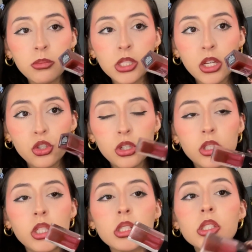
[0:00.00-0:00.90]
Session.
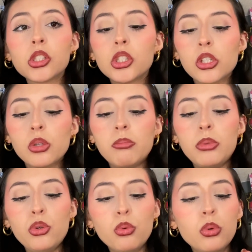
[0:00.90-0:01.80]
This is such a
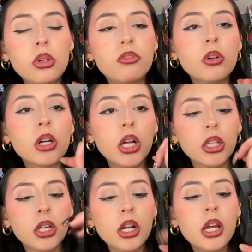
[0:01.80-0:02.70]
beautiful
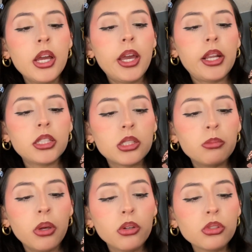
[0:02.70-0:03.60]
color and it
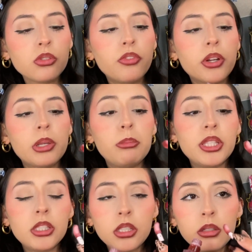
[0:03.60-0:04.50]
smells very
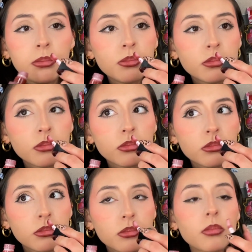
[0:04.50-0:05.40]
minty.
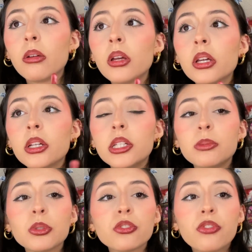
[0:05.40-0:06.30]
It
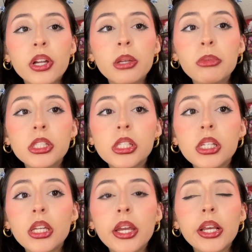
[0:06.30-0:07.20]
smells very
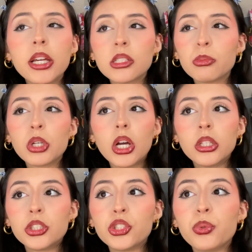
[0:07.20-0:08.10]
minty and it has some
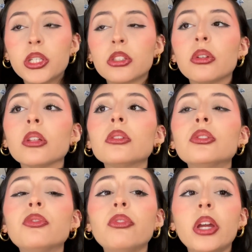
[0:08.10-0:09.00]
color to it, so it
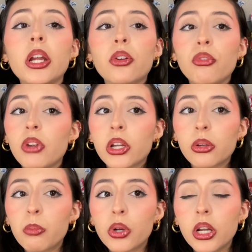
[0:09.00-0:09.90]
looks very, very
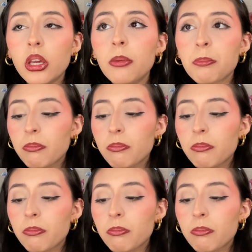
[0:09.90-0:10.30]
pretty